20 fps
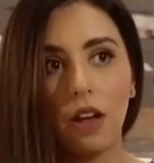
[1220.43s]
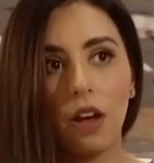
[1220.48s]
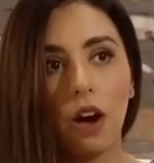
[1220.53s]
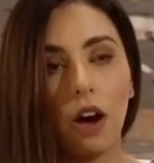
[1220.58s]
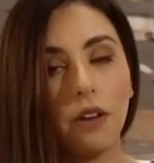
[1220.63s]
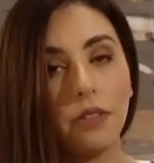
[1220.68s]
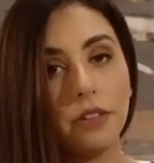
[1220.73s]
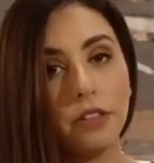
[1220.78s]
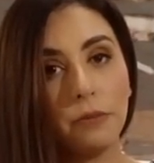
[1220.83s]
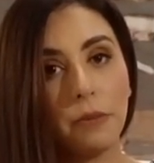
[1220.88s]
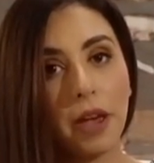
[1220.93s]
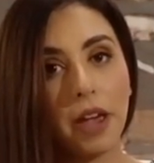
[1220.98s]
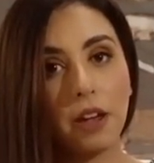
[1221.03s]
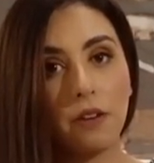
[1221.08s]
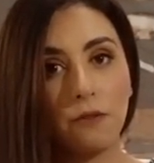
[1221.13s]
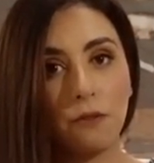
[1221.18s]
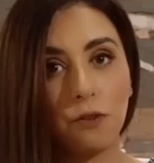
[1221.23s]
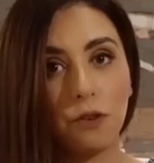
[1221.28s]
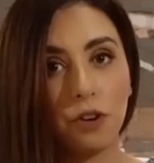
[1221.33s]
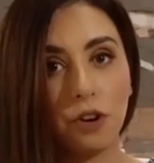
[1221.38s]
on this
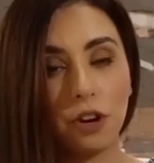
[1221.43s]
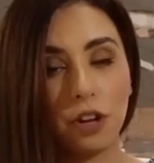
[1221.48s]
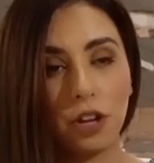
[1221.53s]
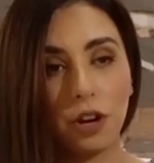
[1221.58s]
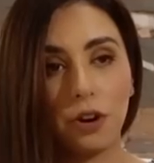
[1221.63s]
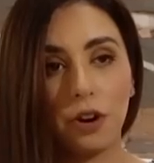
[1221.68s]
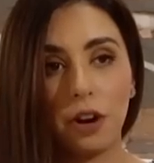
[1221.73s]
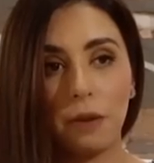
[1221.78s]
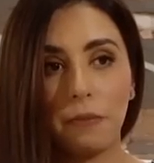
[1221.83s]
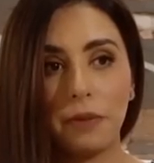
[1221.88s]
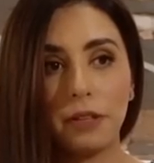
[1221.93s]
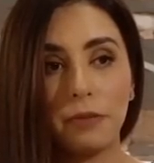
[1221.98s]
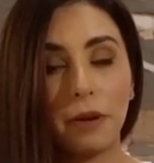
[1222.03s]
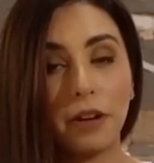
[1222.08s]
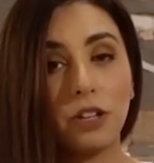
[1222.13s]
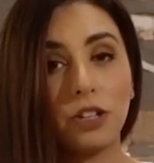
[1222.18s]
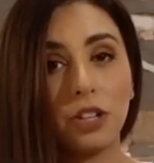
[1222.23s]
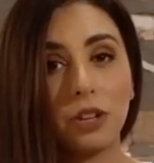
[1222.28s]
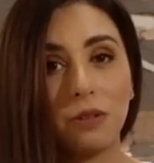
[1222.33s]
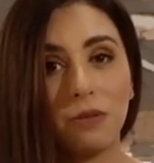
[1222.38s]
bag for Europe,
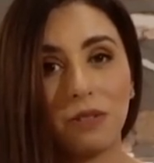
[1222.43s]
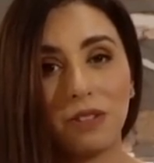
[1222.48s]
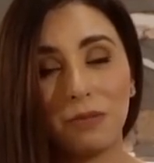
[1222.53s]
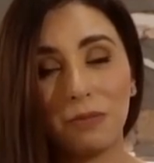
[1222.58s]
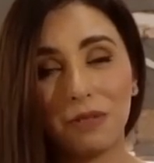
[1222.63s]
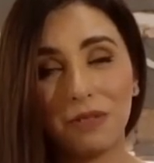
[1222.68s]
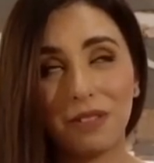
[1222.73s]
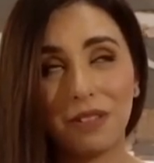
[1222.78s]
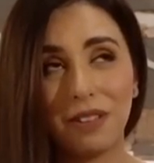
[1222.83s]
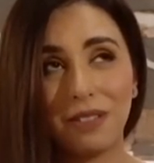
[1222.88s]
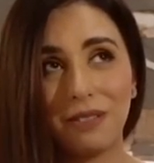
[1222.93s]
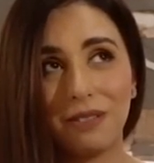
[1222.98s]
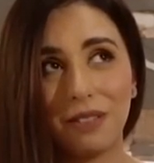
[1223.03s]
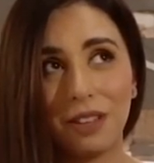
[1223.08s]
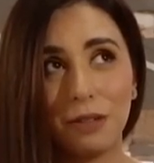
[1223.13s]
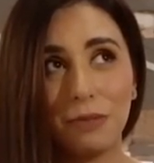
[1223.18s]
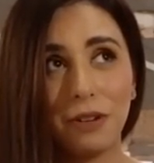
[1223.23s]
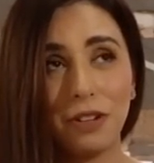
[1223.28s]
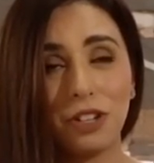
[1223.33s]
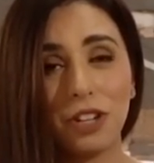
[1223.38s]
especially
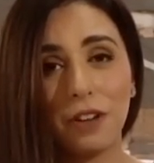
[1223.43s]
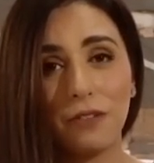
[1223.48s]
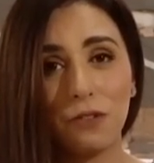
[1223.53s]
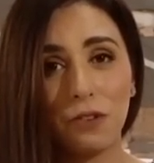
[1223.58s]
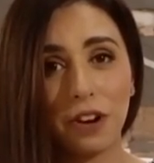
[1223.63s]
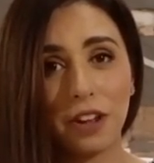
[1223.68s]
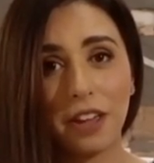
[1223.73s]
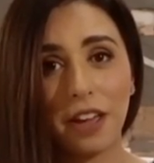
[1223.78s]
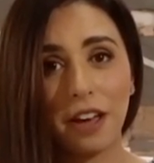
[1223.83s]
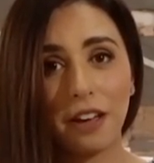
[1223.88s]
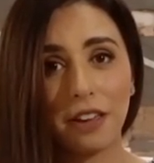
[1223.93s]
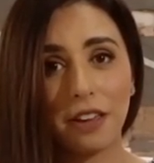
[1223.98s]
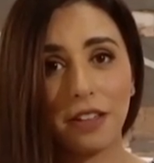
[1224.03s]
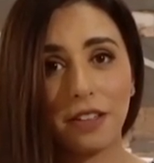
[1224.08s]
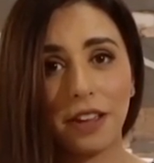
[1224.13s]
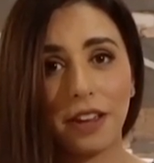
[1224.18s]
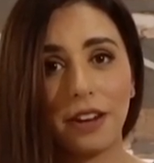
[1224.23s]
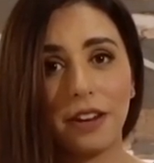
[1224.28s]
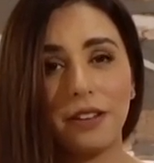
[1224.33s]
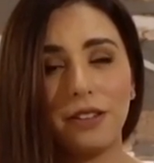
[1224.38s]
after I
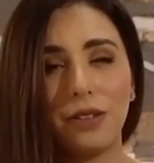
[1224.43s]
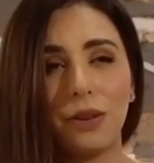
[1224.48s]
calculated.